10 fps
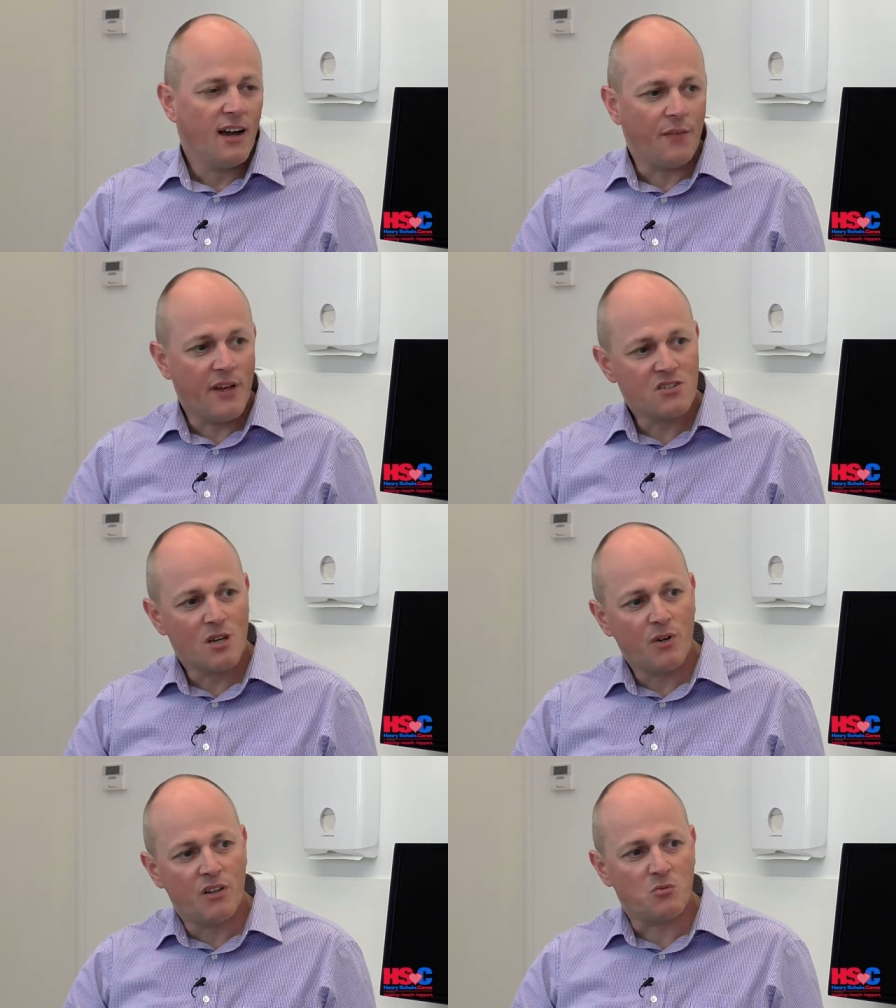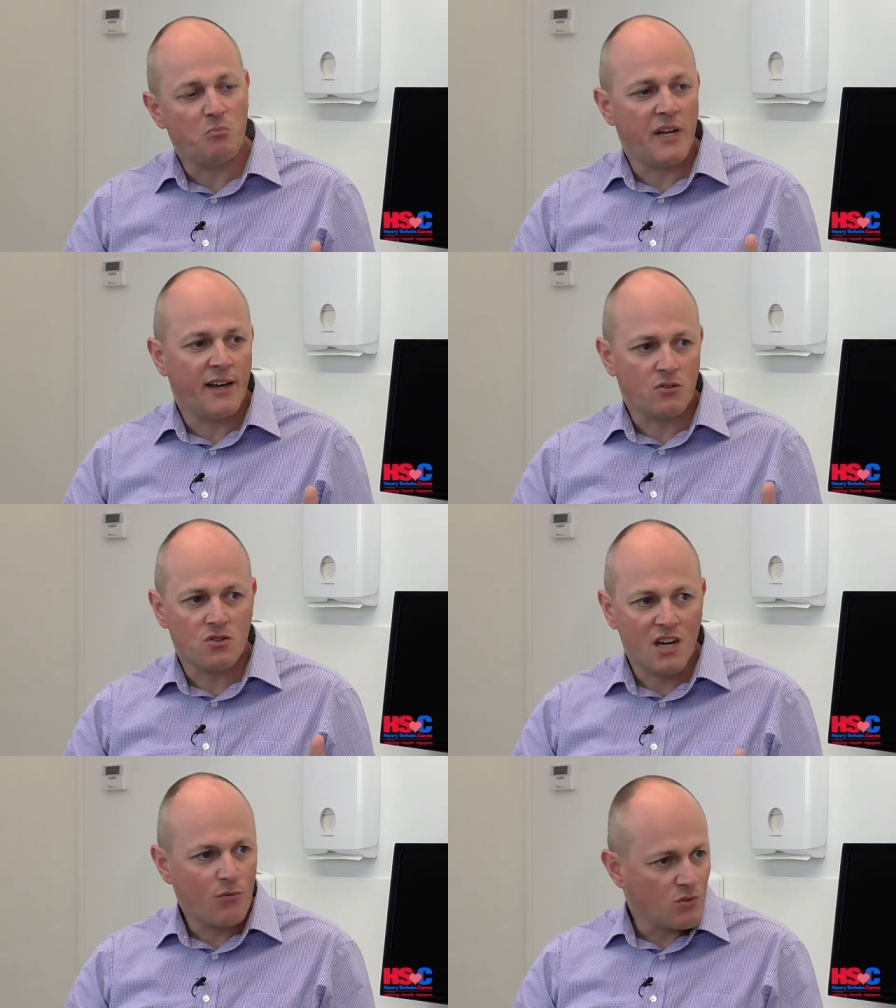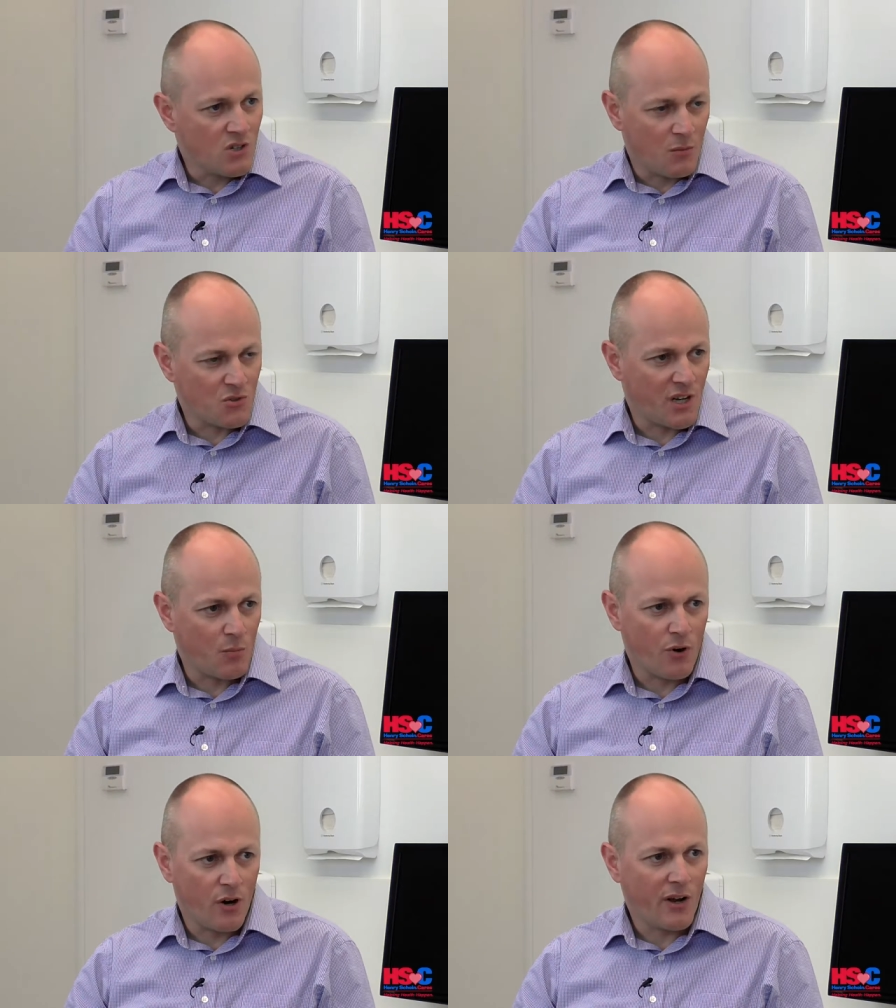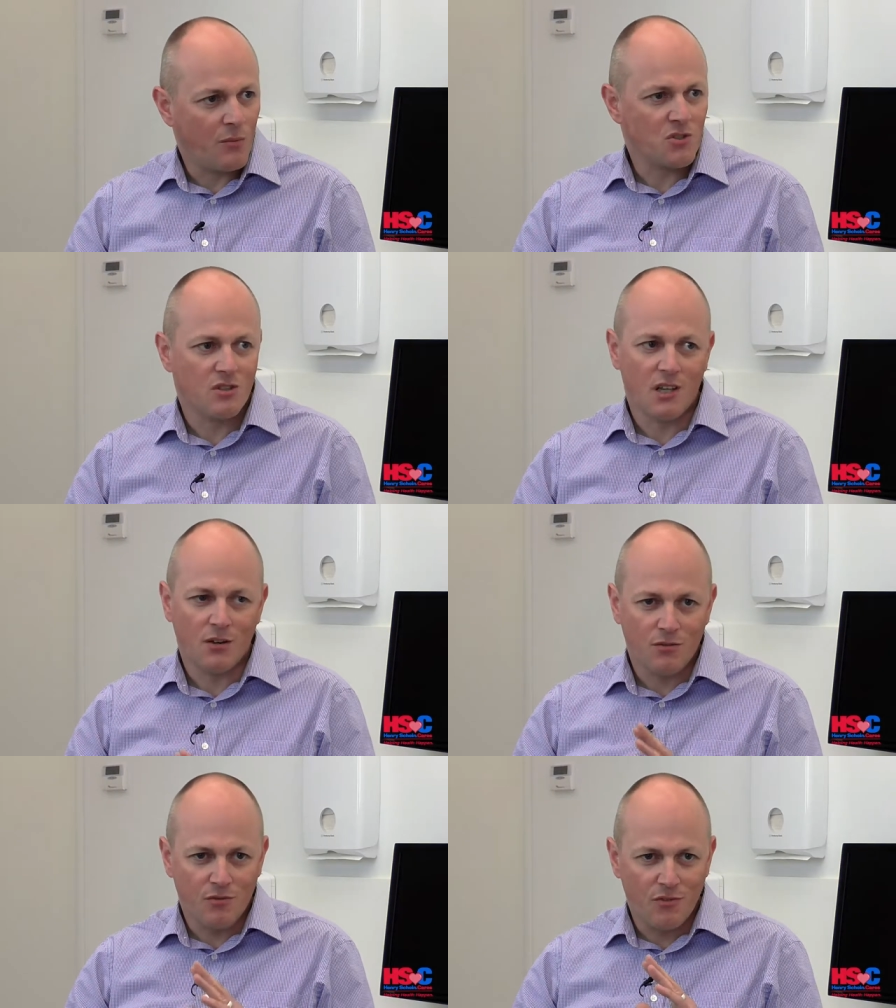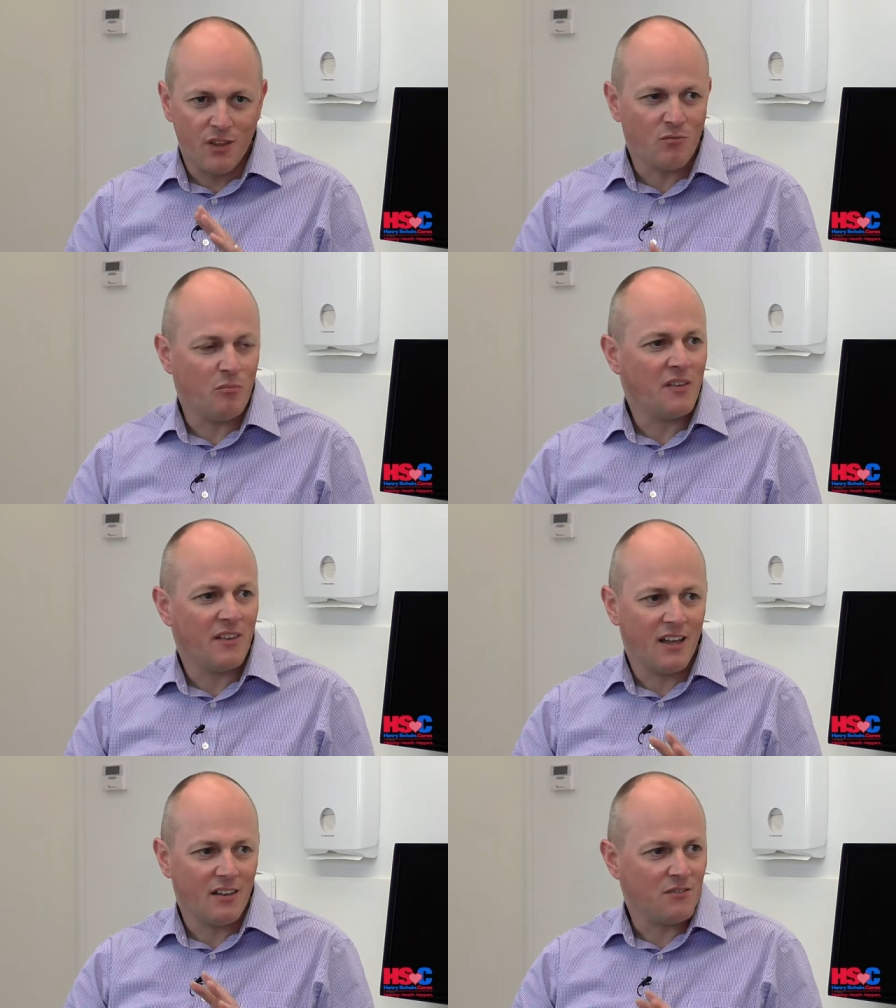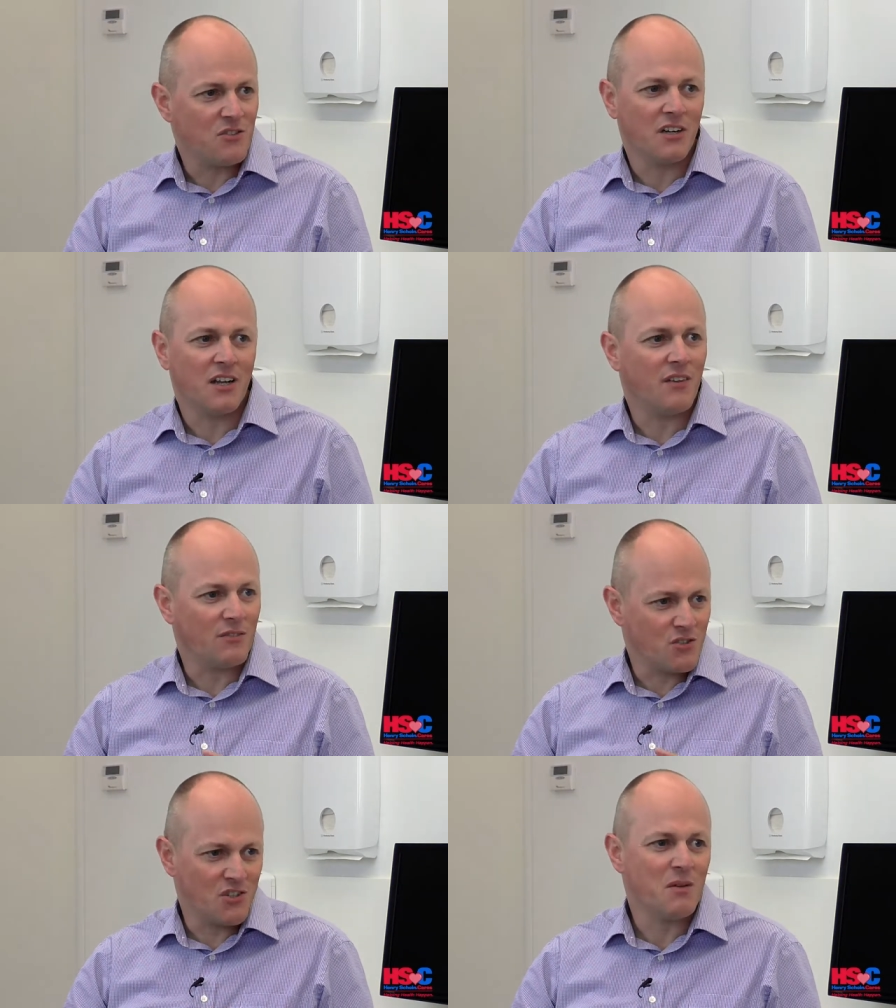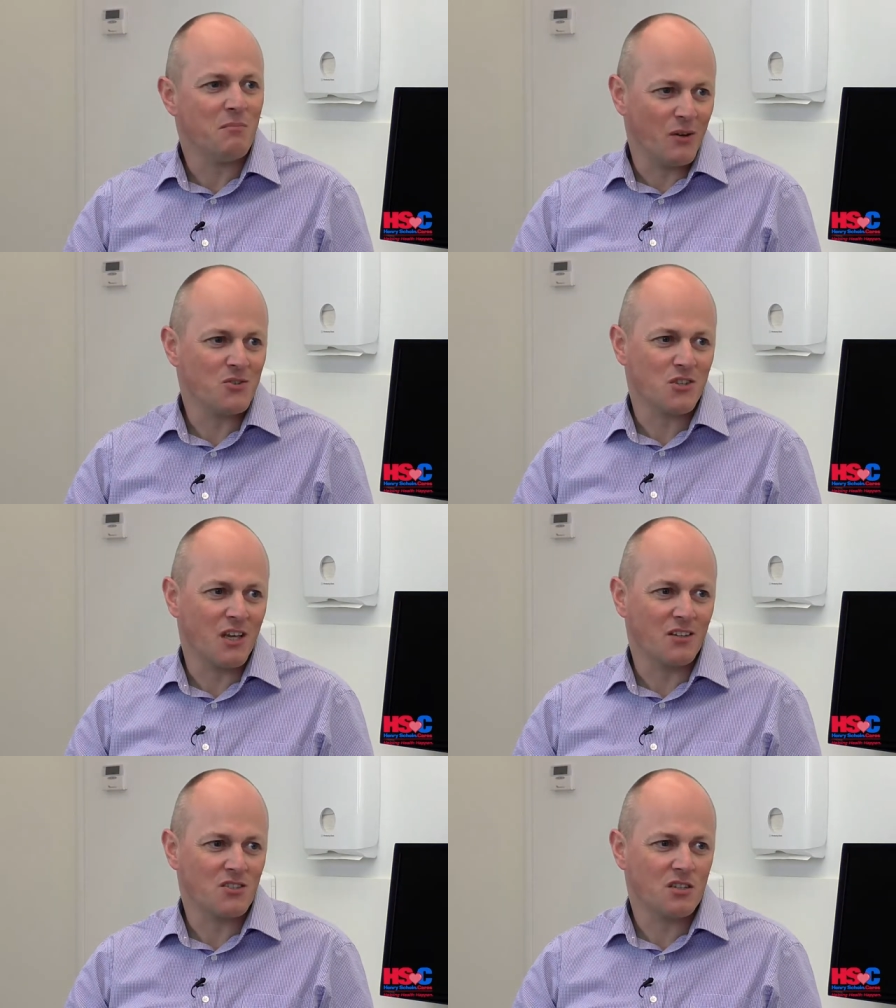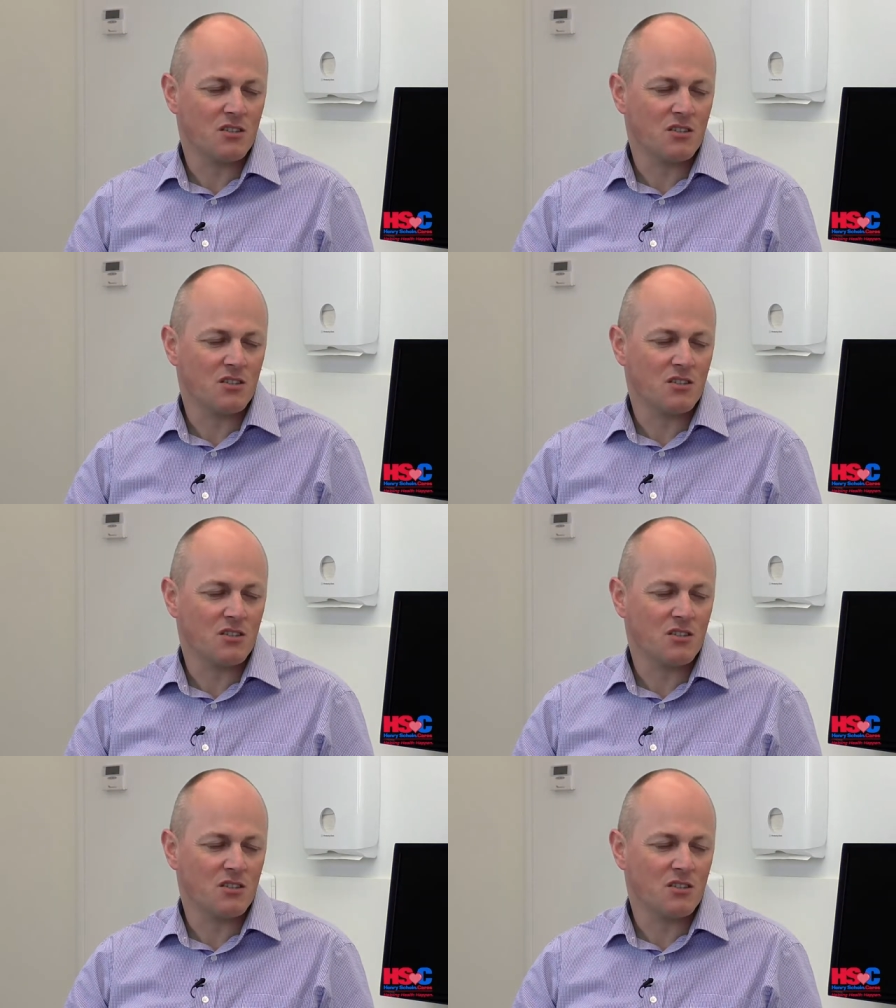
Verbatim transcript: And there's somebody that's been out several times on our program, so they've, they've been there, they've done it, they've seen most things.